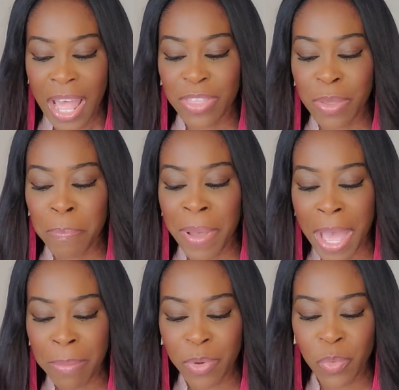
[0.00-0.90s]
and the
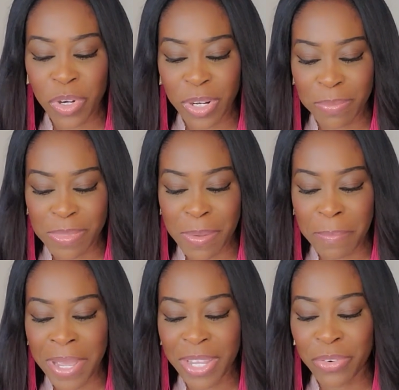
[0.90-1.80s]
palmer worms,
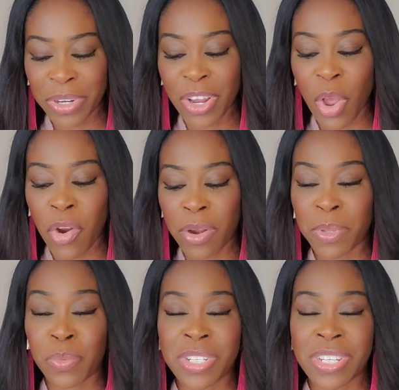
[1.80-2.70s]
my great
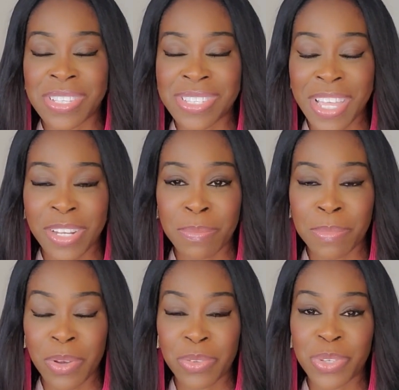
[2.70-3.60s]
army which I send
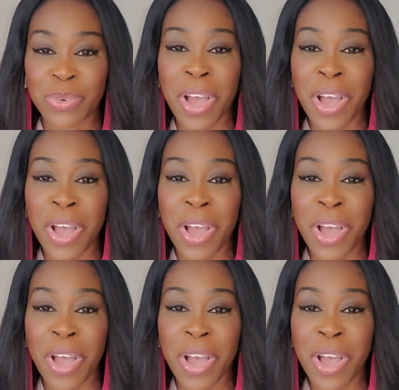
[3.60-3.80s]
among you.